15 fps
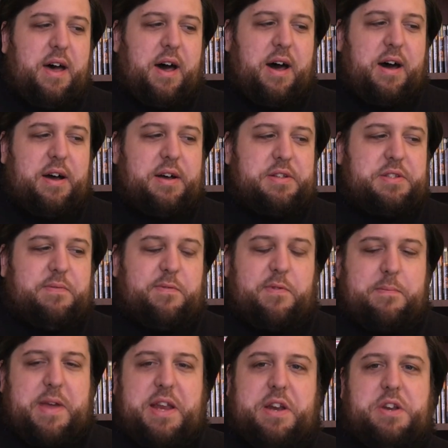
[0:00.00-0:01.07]
uh, for
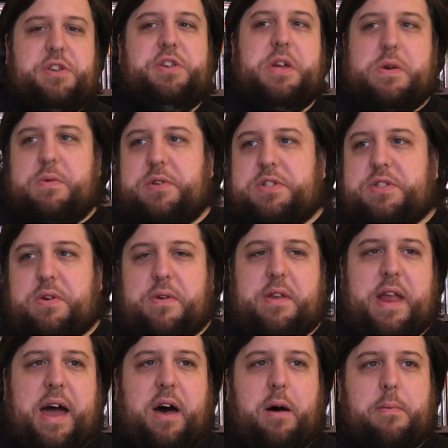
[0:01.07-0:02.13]
me to do a
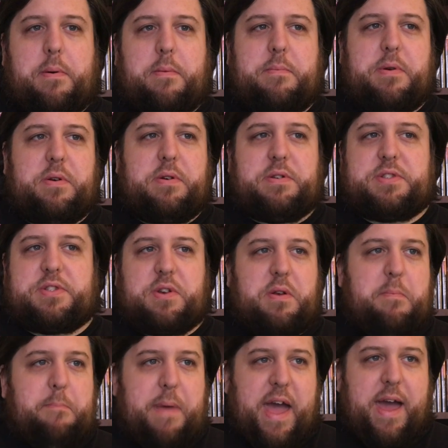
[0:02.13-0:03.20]
certain album or a
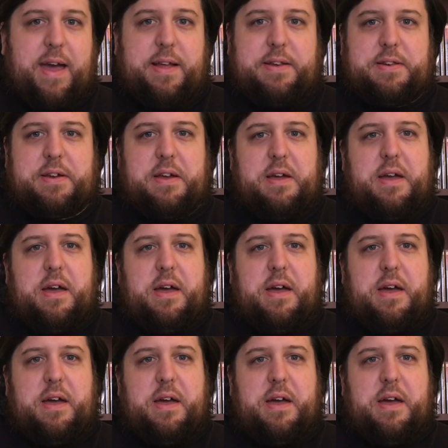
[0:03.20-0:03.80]
certain band.